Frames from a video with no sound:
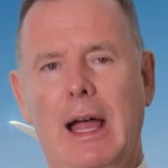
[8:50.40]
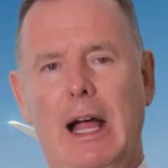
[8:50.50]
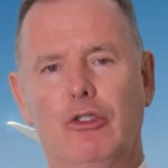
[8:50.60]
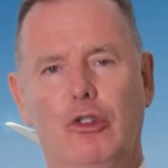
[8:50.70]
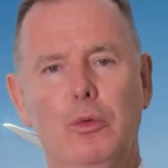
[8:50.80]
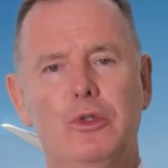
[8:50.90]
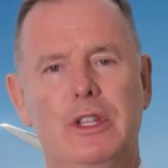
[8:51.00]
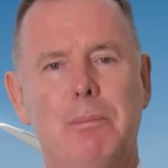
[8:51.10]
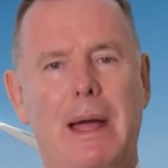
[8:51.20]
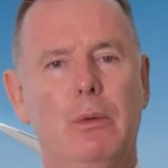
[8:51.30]
and choose
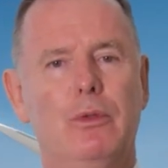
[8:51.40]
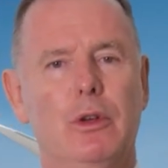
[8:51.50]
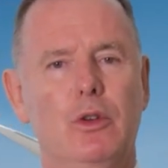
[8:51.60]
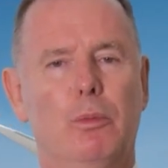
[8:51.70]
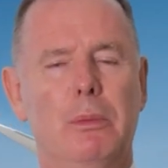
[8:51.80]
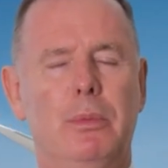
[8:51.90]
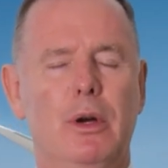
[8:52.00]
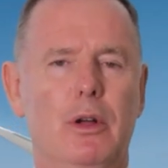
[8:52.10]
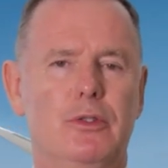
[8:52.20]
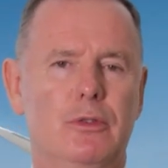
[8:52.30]
the amount that you're
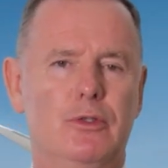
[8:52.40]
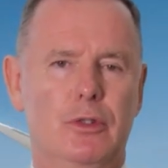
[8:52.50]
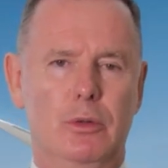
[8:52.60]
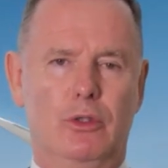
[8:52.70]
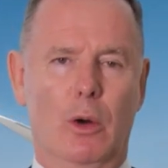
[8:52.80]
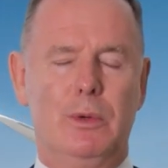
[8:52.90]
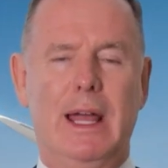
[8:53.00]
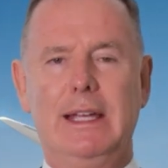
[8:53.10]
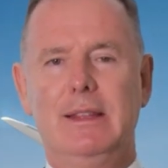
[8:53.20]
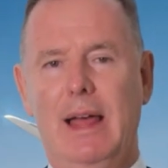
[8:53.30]
prepared to
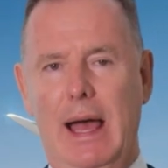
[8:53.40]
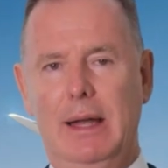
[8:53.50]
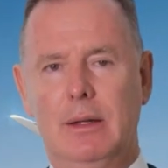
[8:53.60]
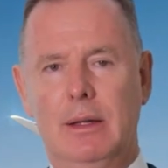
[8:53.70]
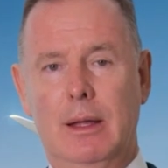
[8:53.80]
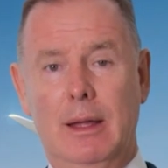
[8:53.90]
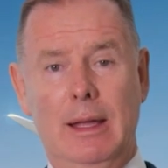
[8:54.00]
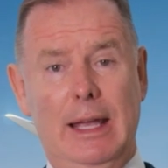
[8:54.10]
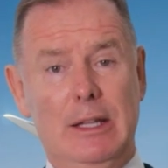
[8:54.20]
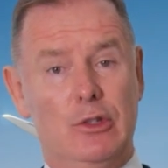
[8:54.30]
donate then
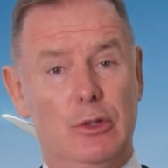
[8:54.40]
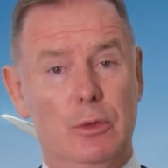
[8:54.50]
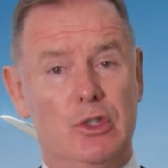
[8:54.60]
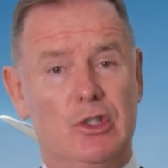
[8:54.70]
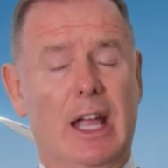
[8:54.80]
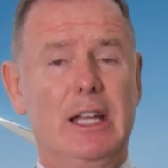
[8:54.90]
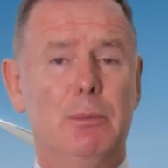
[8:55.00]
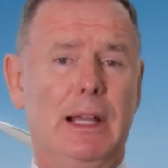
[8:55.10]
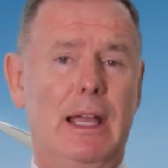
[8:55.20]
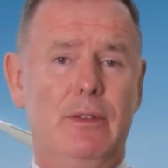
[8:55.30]
into
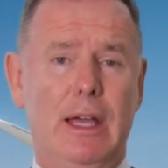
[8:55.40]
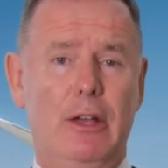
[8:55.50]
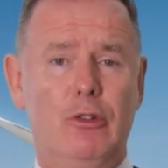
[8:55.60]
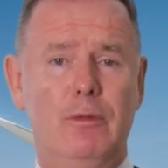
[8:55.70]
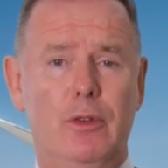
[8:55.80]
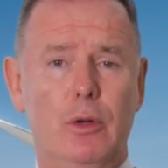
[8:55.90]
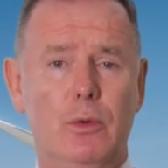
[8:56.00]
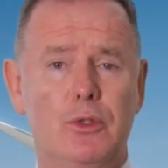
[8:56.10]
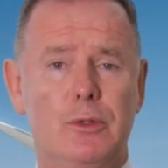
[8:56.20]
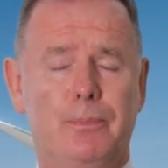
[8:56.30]
sustainable aviation
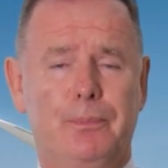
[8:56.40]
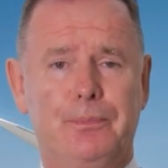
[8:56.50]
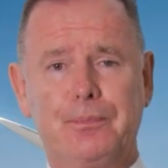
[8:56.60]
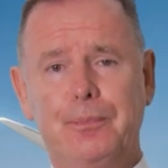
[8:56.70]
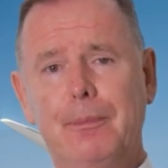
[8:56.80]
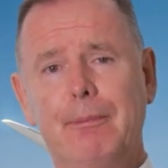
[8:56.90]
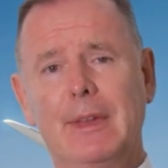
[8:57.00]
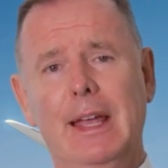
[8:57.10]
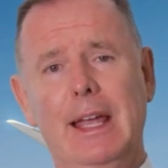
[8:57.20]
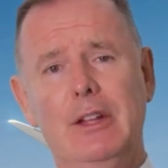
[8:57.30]
fuels,
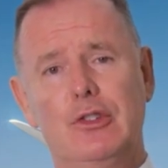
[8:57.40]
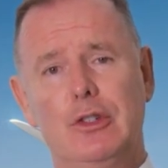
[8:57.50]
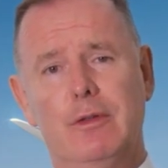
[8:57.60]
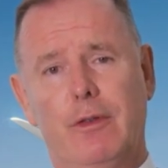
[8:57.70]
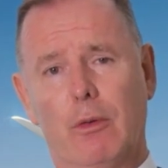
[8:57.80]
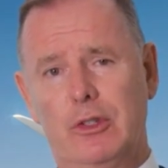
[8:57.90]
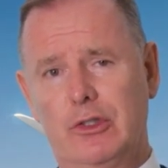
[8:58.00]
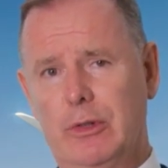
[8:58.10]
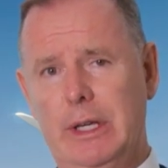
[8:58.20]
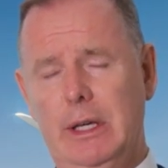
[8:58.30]
into
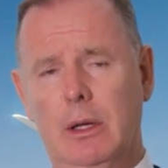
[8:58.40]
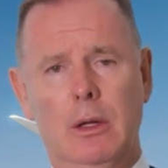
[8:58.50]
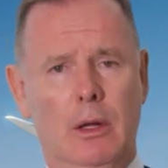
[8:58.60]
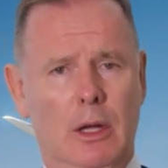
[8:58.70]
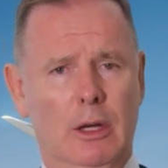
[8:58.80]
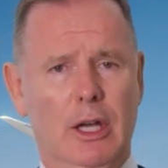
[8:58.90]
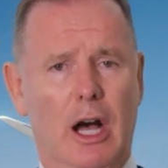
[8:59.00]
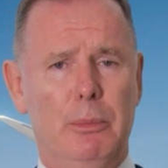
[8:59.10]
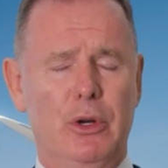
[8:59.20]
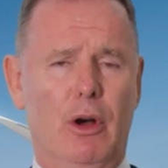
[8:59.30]
forestry
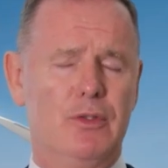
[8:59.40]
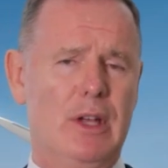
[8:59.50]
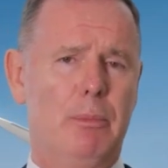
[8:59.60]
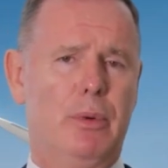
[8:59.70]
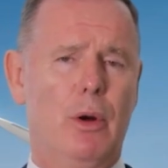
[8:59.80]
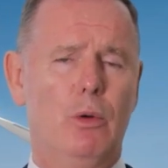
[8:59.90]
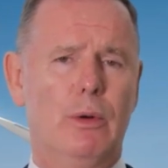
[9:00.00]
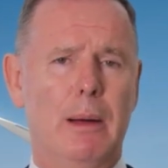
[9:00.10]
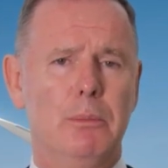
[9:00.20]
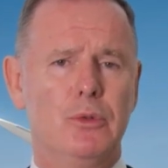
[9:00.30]
carbon offset
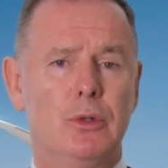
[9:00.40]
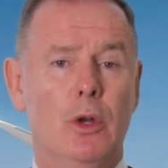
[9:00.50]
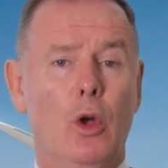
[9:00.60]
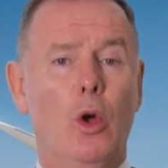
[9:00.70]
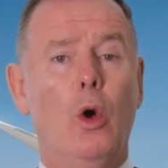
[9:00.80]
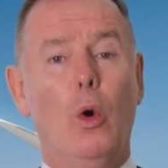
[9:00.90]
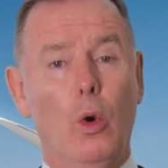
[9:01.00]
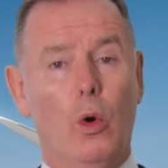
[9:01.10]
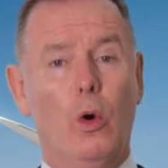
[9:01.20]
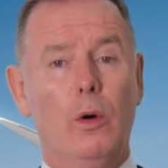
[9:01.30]
programs,
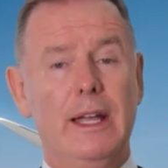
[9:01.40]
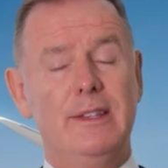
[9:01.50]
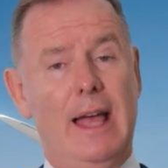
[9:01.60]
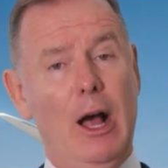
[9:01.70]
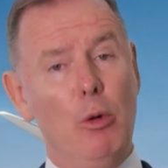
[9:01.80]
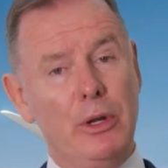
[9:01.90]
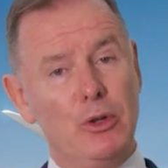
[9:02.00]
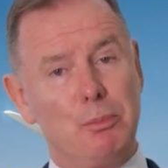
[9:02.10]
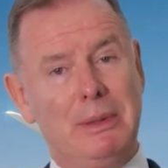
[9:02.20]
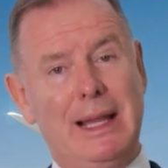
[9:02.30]
or into helping
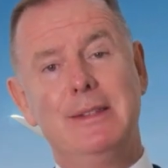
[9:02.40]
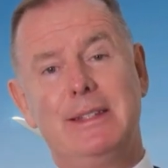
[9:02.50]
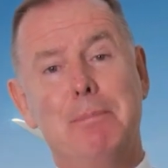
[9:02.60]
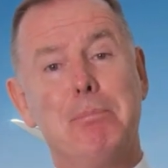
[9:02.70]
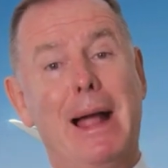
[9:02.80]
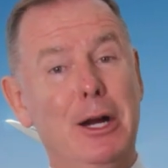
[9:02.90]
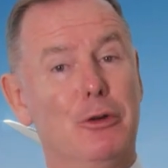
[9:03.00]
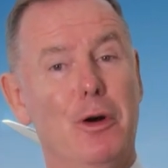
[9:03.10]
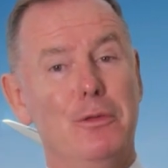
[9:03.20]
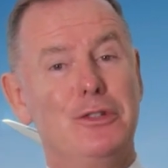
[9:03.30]
us plant in
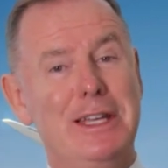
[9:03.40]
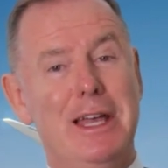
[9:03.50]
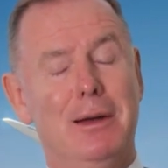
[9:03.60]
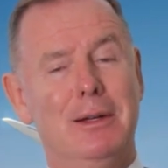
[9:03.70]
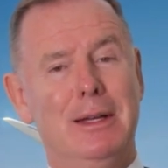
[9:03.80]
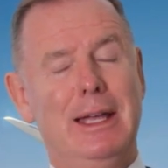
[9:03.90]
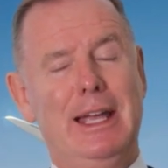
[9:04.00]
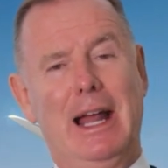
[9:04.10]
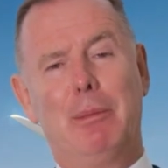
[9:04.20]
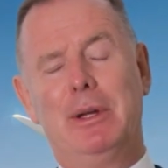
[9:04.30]
mangroves here
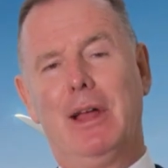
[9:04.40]
in Abu